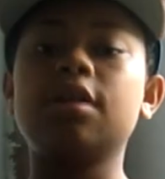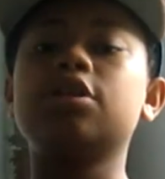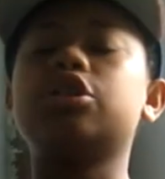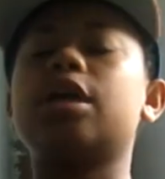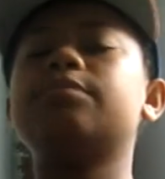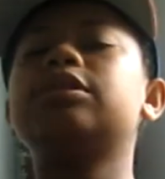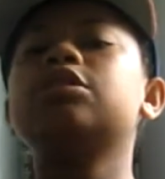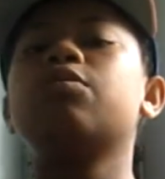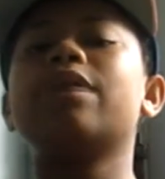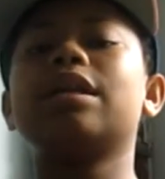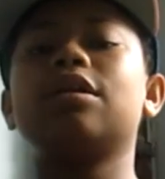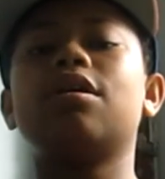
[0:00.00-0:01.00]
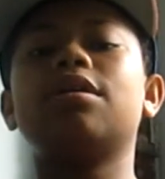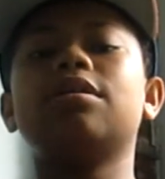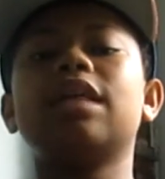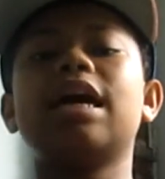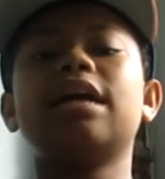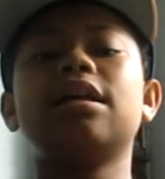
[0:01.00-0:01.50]
So I'm still waiting on
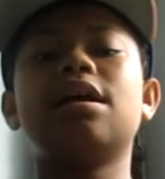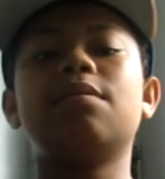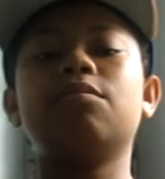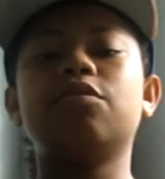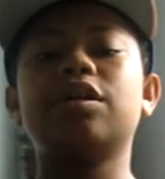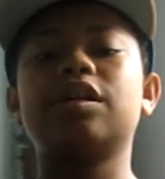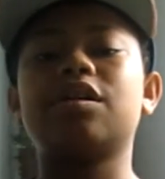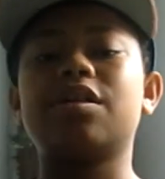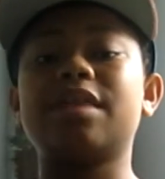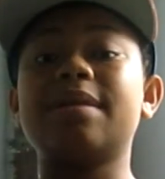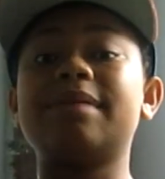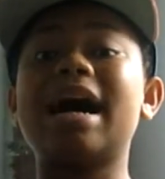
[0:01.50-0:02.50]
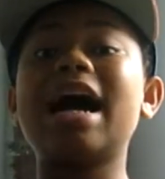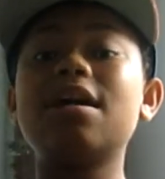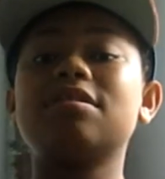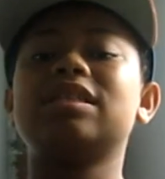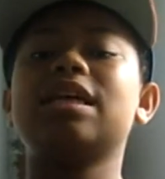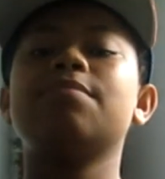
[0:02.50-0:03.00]
that. But
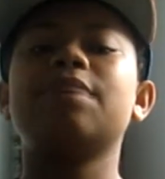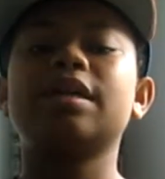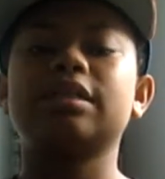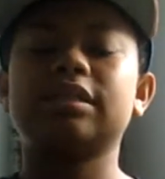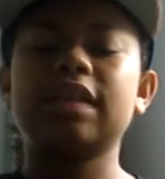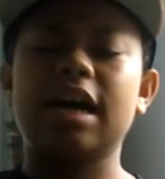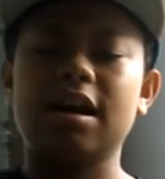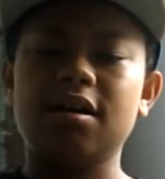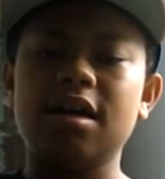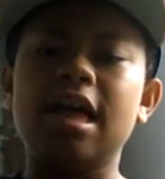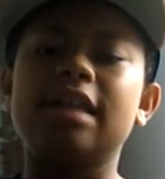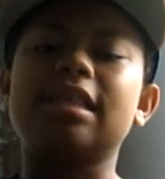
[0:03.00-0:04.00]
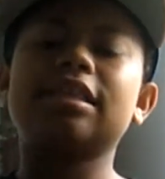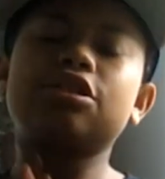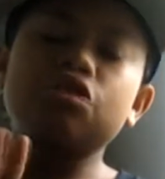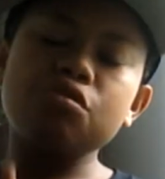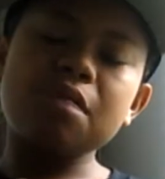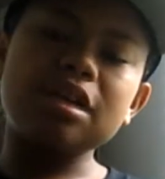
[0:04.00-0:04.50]
iOS 8 beta is now. Now there's
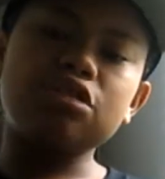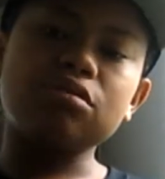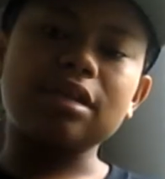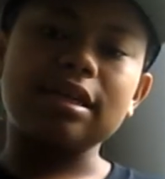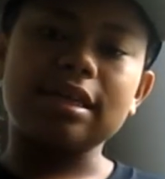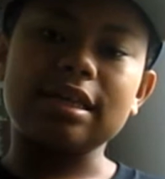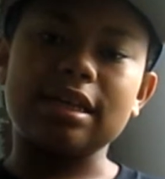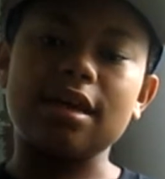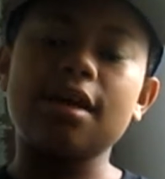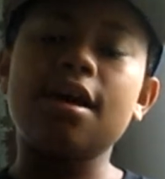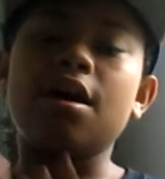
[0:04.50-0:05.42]
2 ways you can get it.